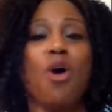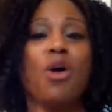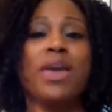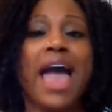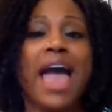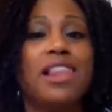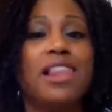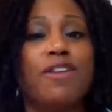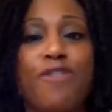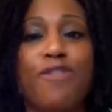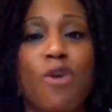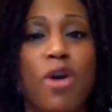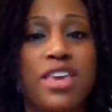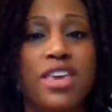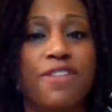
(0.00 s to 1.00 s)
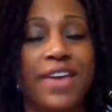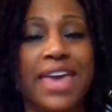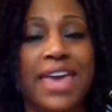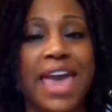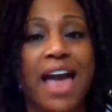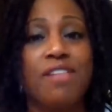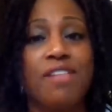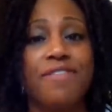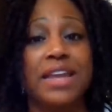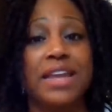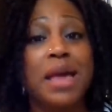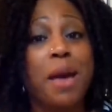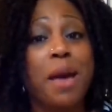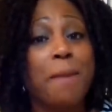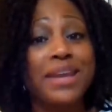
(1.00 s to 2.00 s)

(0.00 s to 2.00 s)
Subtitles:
or California for Kelvin.